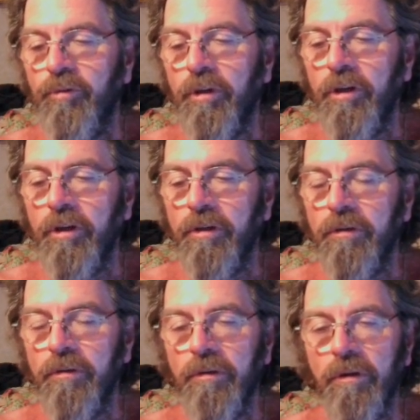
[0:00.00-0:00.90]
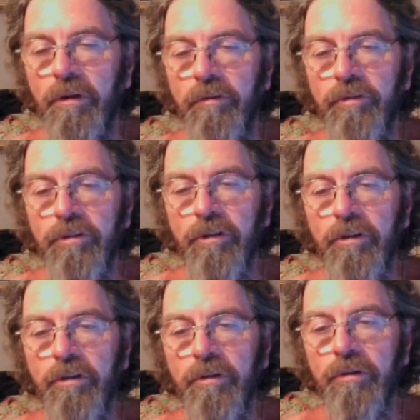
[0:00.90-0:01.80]
drink and
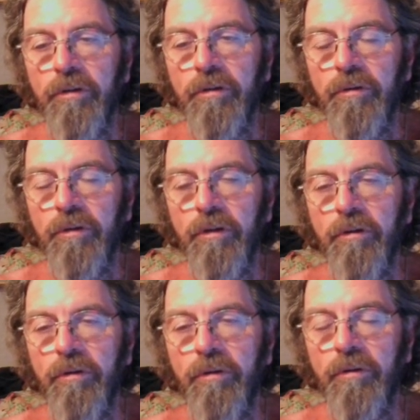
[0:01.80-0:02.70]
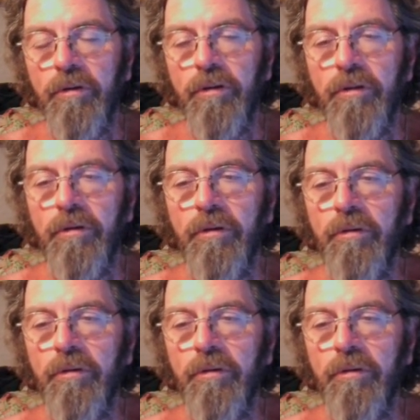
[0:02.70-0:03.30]
everything, and he